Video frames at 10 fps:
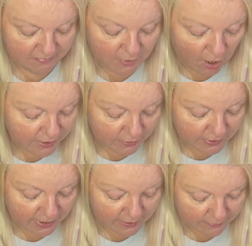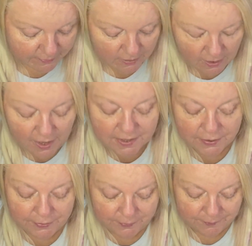I don't get it.
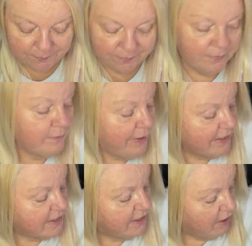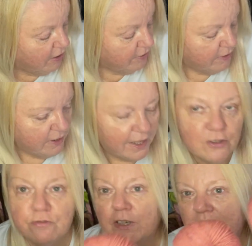Anywho, back to the yarn.
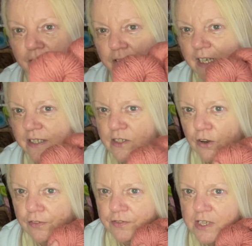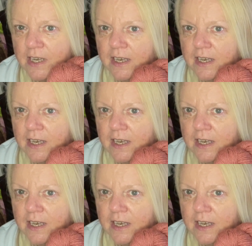It's really, really soft.